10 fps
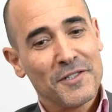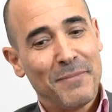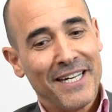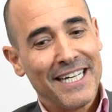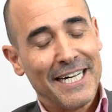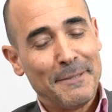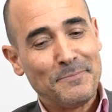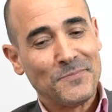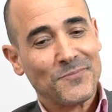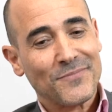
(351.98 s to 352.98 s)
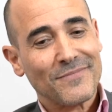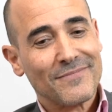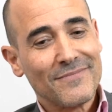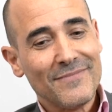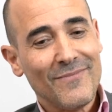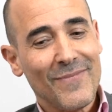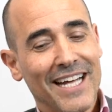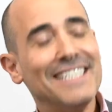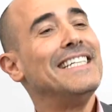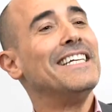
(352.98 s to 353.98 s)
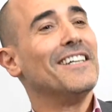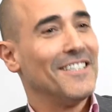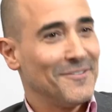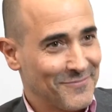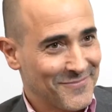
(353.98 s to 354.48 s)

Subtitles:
been a deal,